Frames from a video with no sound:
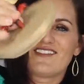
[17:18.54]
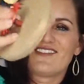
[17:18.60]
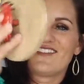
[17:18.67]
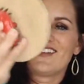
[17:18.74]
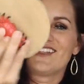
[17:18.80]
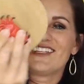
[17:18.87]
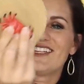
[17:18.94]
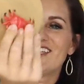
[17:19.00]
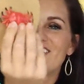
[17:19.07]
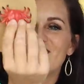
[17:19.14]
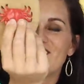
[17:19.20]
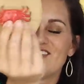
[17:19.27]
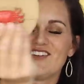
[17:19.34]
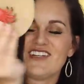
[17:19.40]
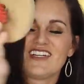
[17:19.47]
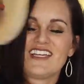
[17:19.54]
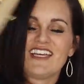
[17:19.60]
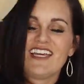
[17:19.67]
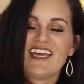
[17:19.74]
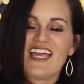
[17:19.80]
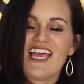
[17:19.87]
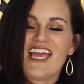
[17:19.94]
really cute
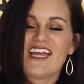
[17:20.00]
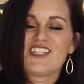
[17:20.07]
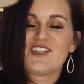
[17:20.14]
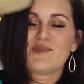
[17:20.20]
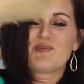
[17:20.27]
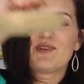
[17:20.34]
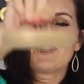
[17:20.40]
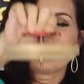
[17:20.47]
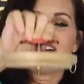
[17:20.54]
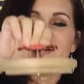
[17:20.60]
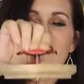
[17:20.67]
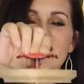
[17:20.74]
and you put it